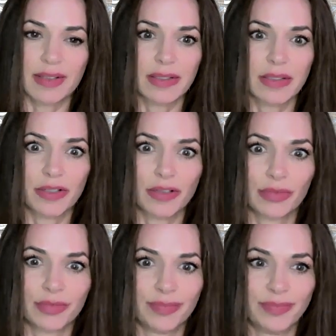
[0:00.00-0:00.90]

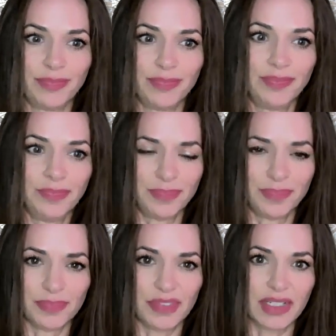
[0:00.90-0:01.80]
so
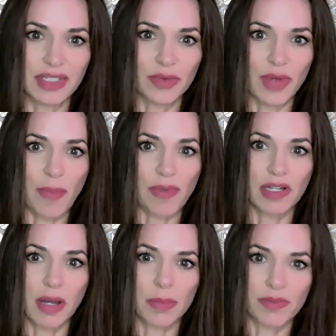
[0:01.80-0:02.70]
it's a wrapping
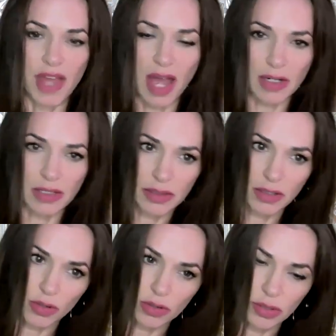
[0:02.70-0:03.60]
up of that
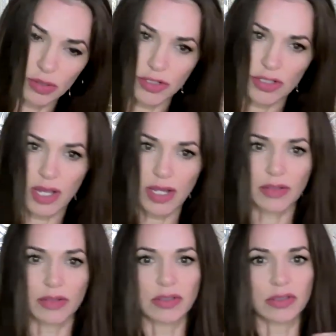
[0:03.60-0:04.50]
old lunar
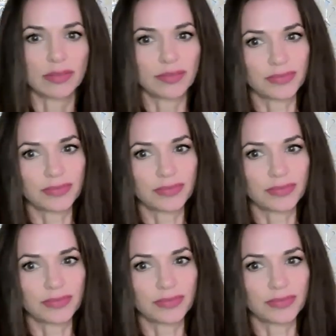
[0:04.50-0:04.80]
cycle